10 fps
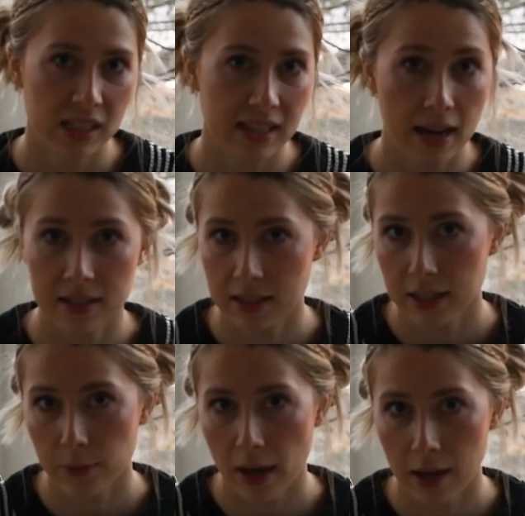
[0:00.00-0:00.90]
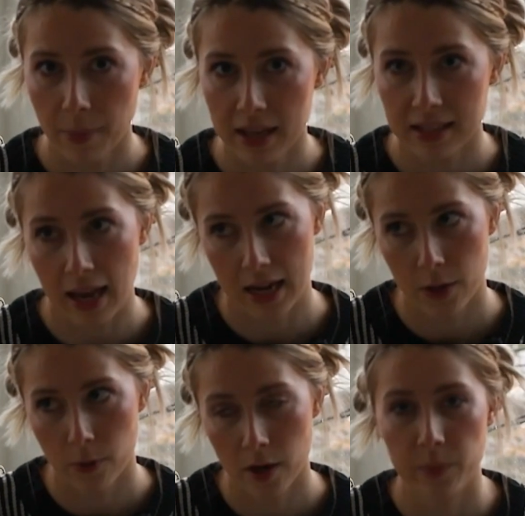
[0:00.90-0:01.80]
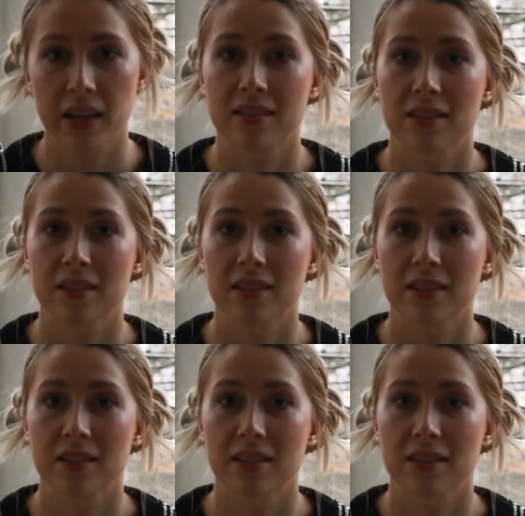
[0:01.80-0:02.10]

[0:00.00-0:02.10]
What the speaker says: technically recommend to anyone because